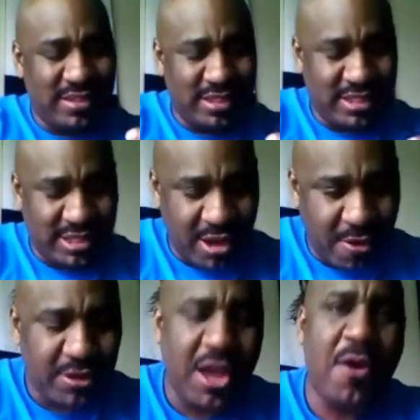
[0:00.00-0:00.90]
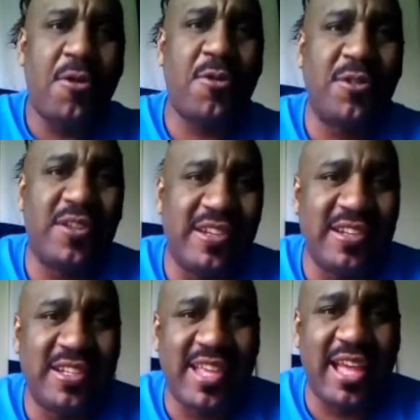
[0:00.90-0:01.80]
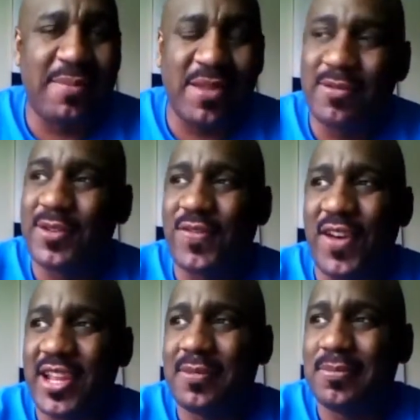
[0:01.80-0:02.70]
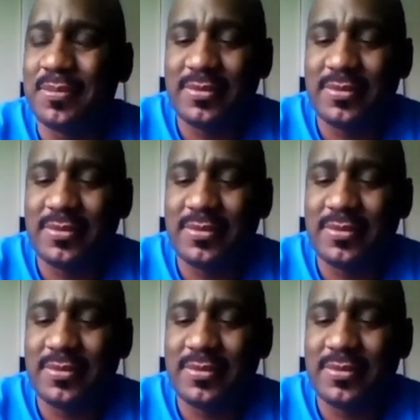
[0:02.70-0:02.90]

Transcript: Stone Cold segment was funny.